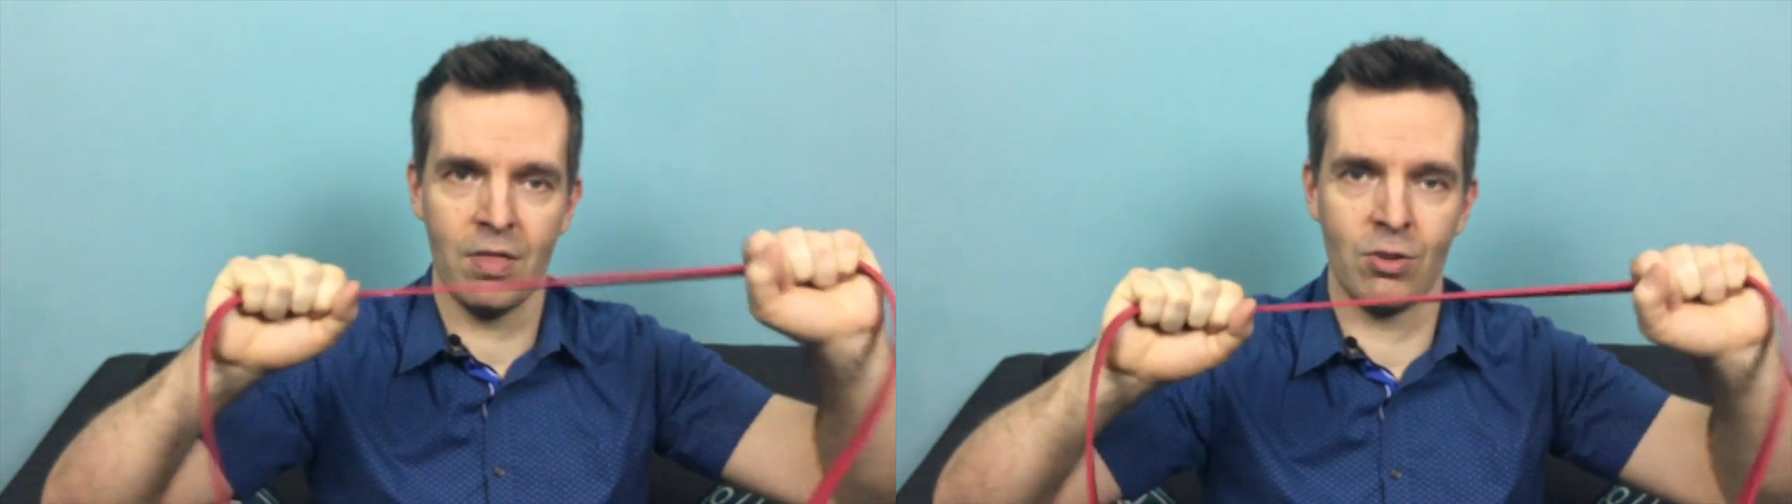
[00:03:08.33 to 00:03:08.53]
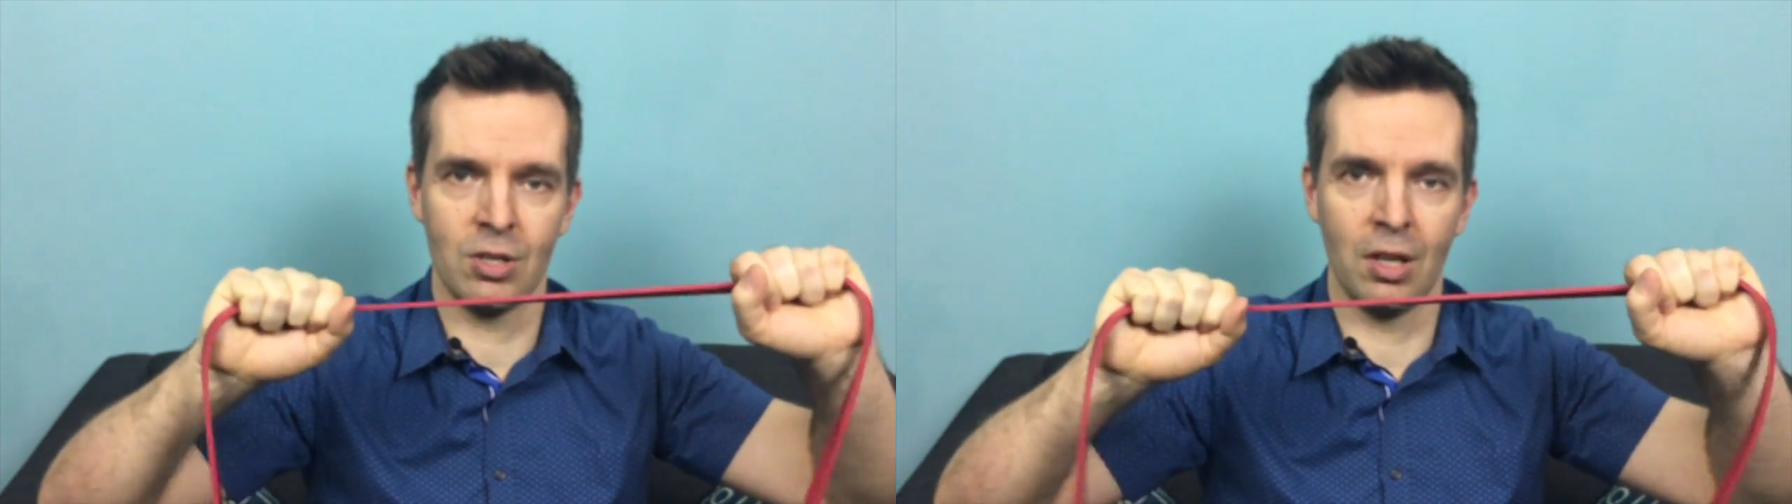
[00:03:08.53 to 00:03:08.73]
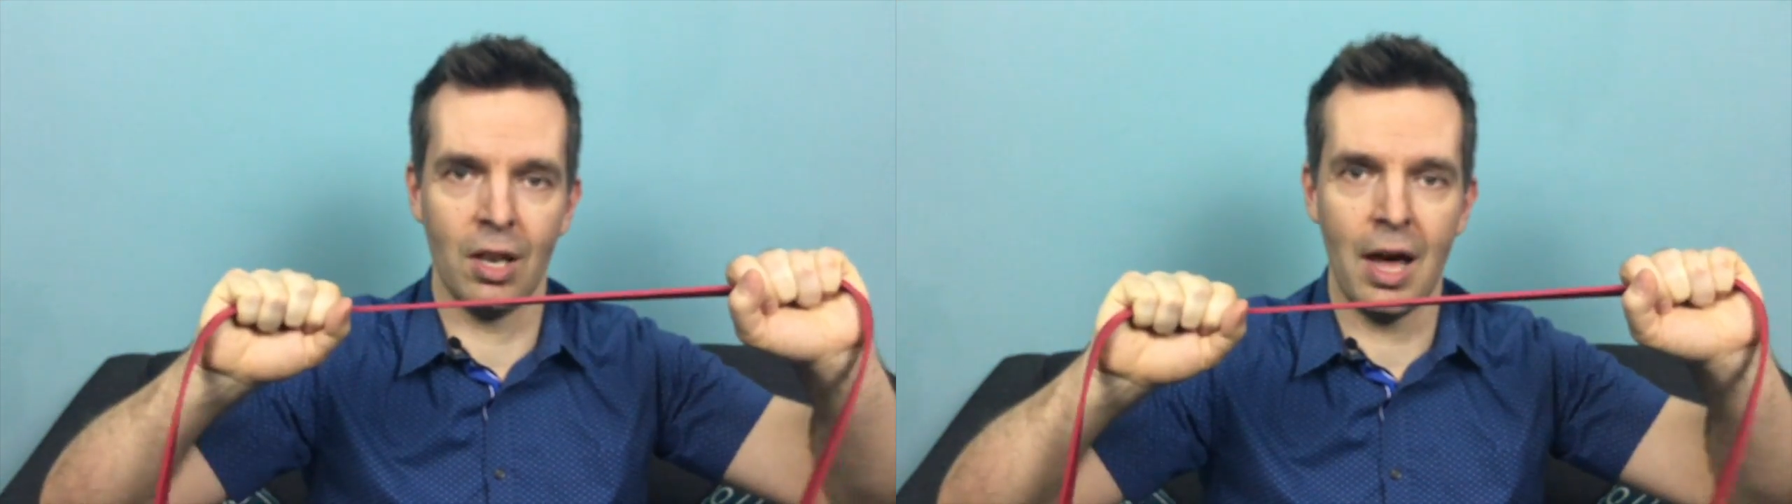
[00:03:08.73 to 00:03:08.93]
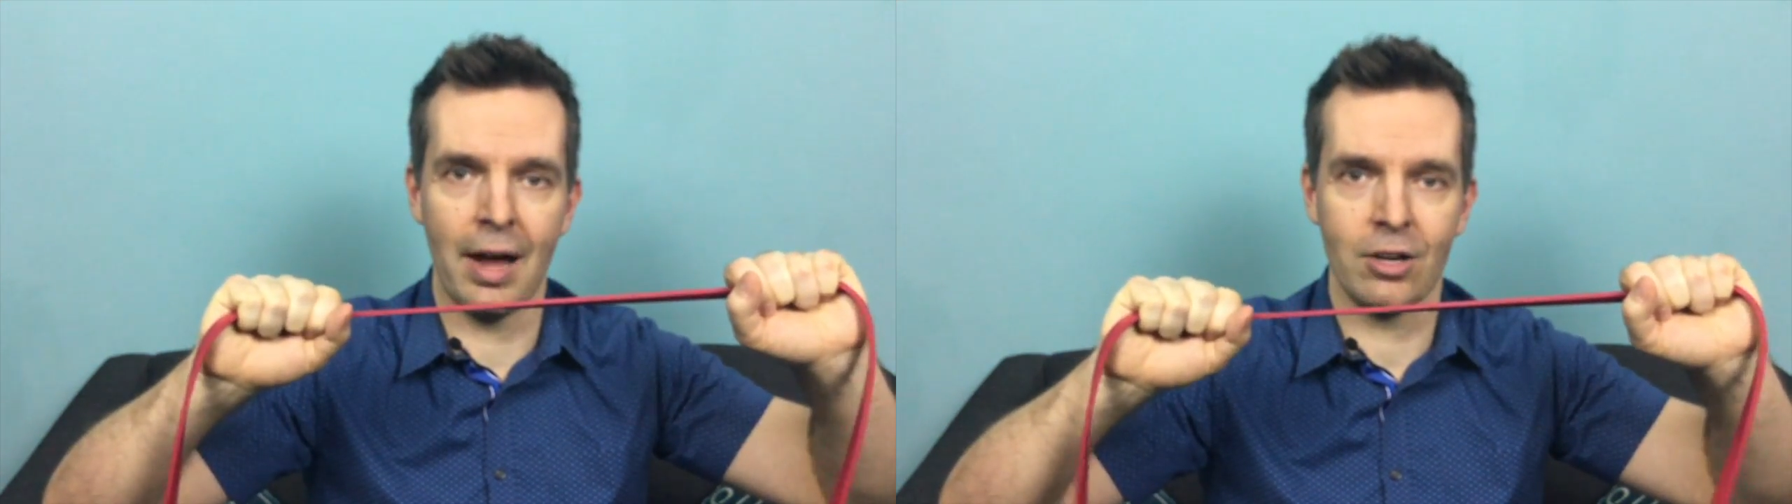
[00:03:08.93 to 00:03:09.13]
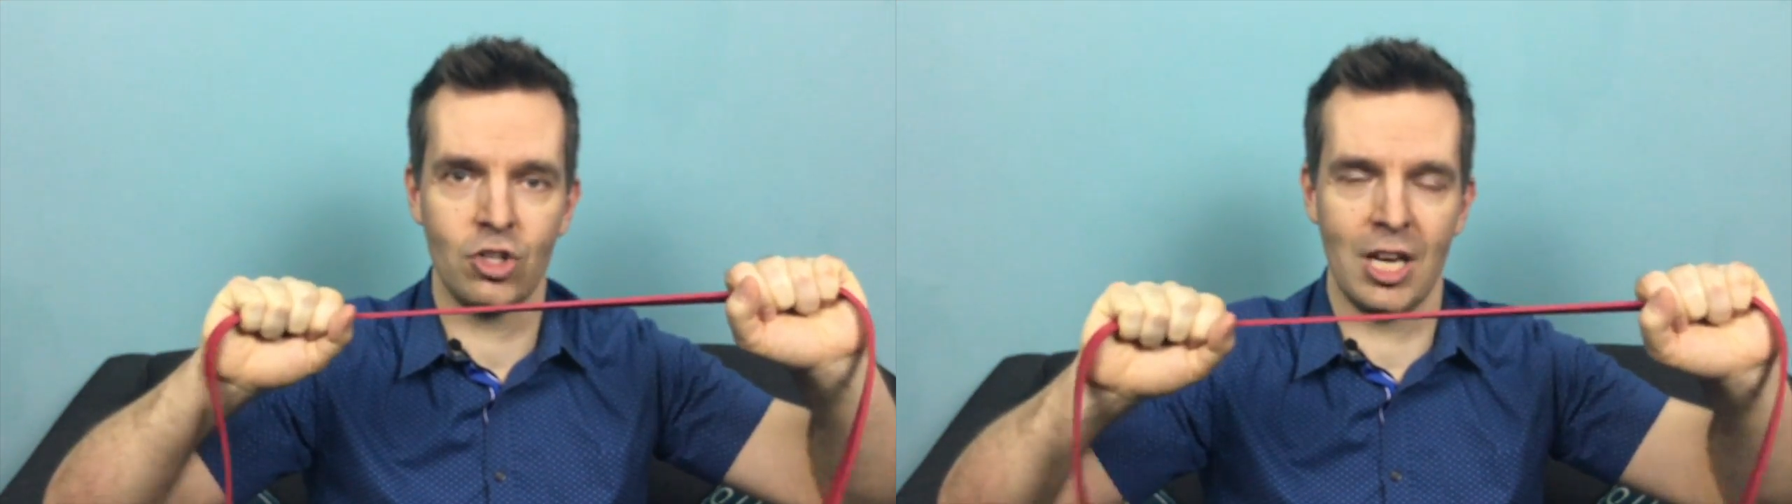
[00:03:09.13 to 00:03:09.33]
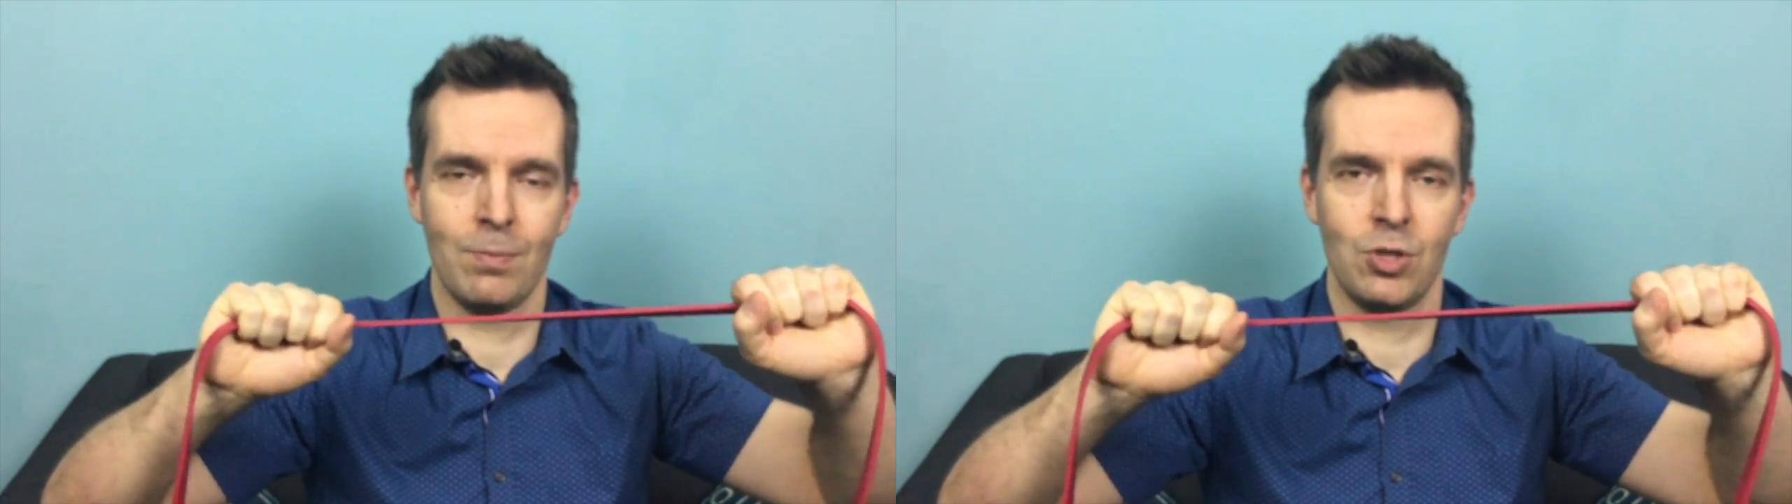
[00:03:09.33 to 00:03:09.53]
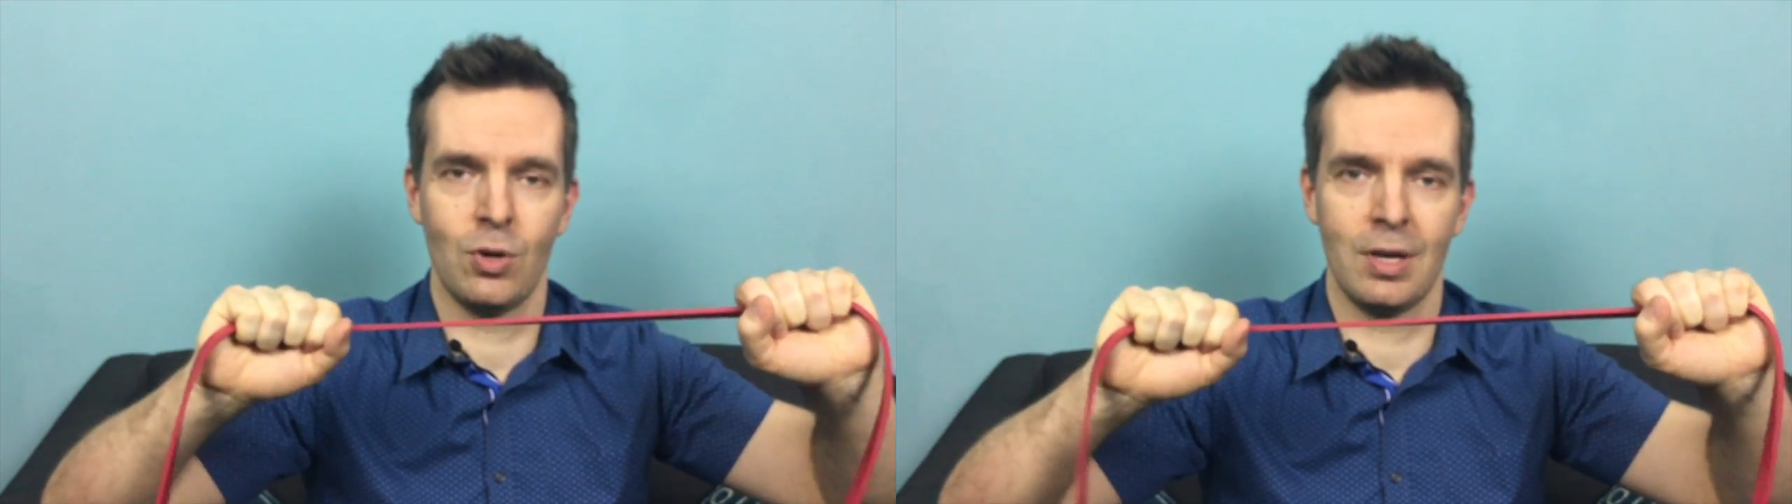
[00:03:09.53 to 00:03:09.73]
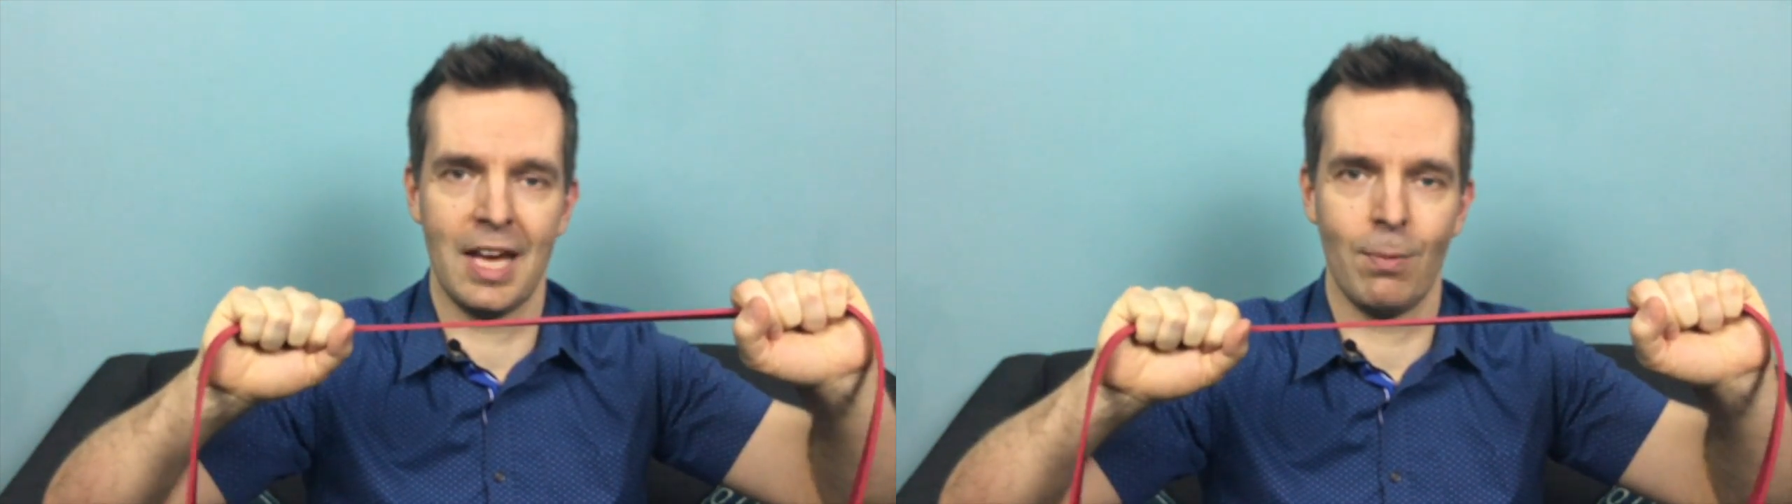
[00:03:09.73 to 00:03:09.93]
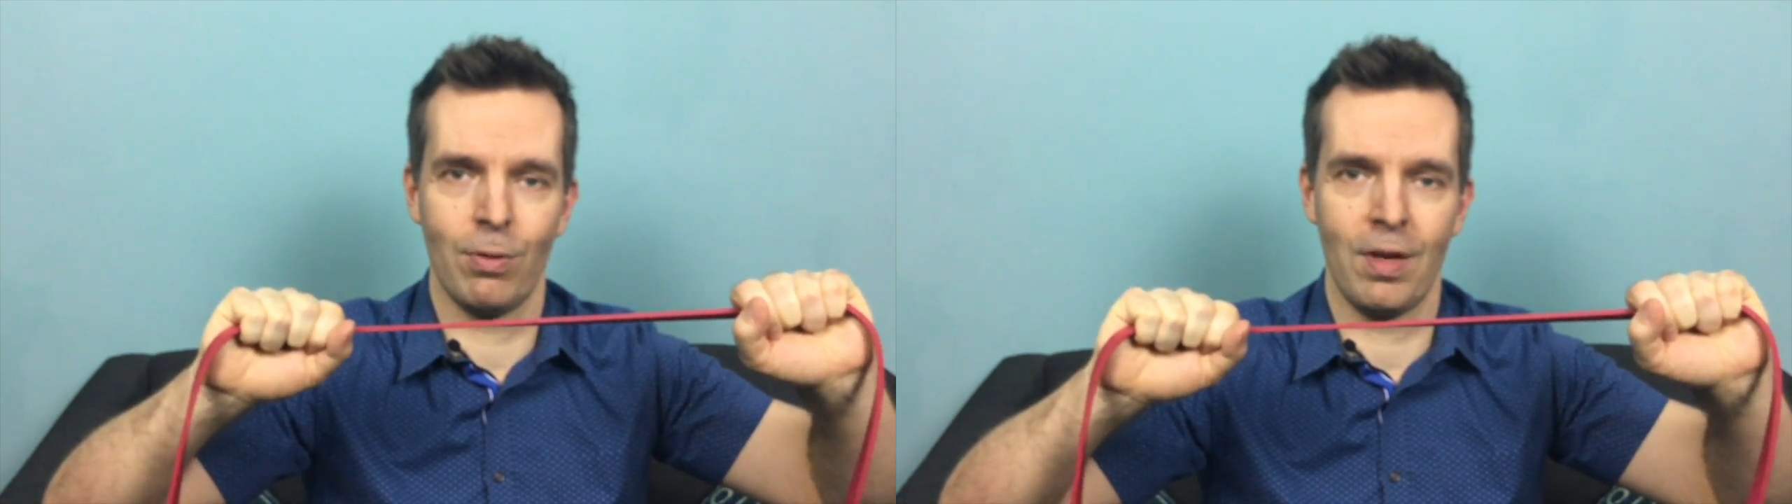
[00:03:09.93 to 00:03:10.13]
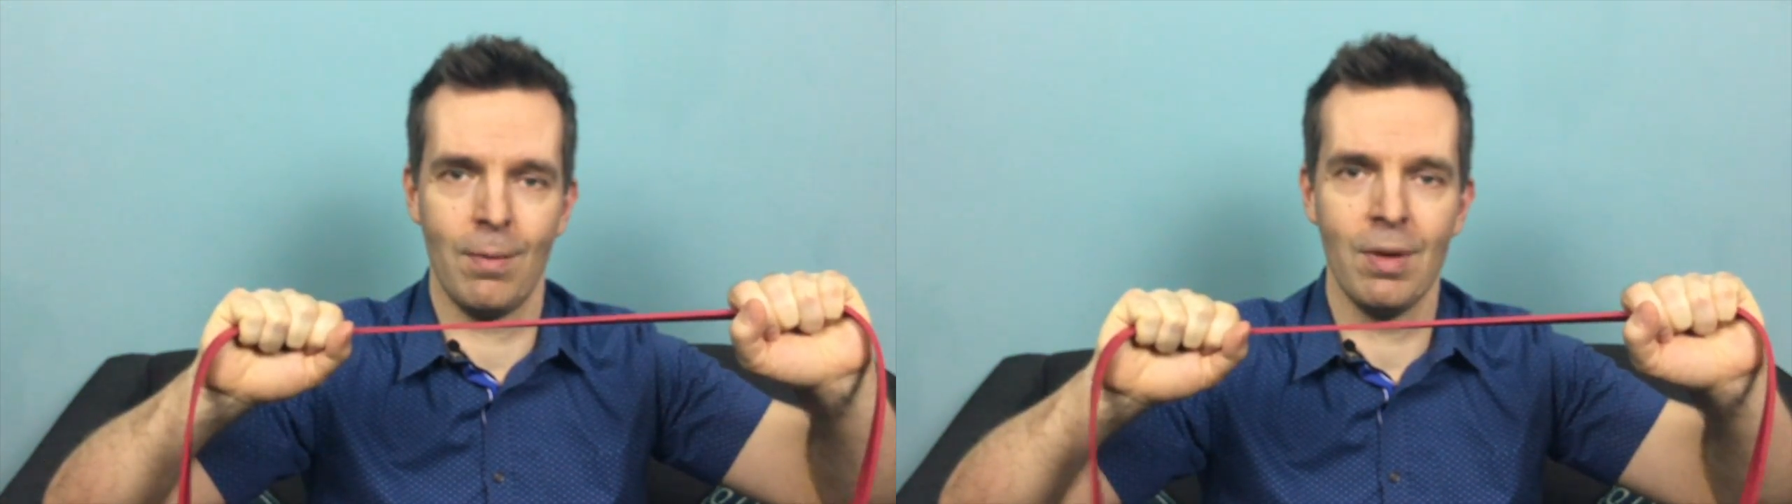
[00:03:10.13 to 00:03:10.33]
There's a lot of shapes you can get with
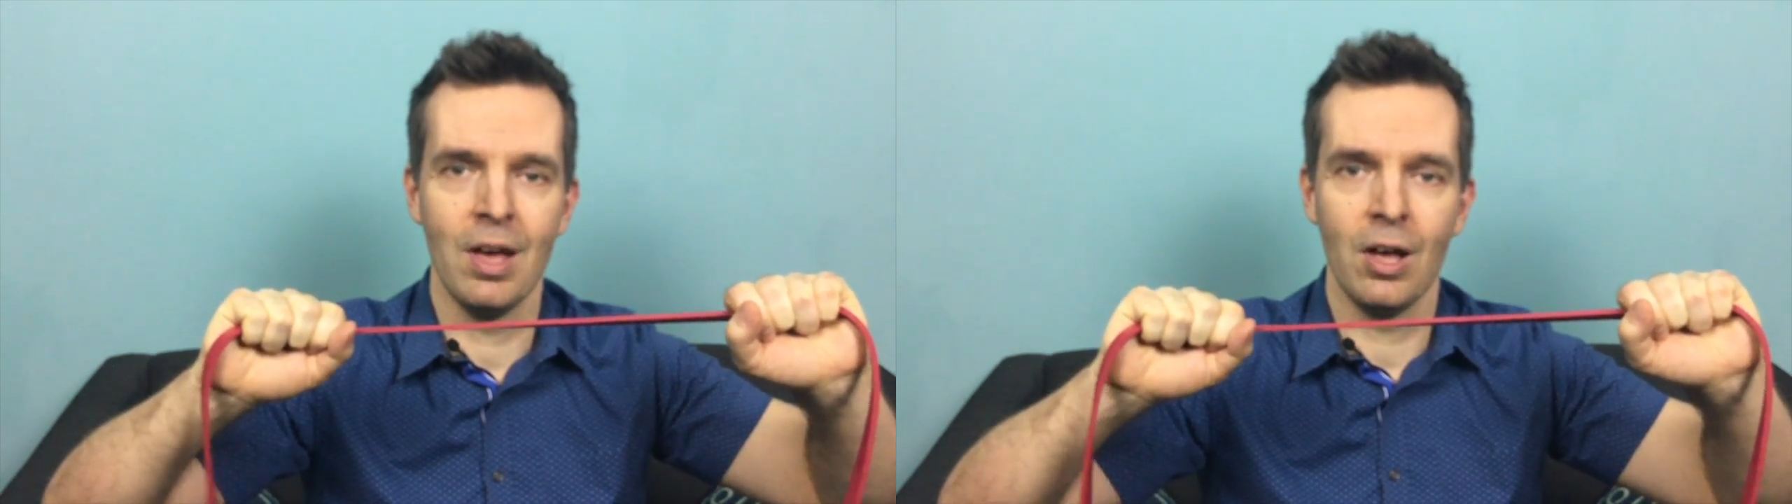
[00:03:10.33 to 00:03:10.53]
them,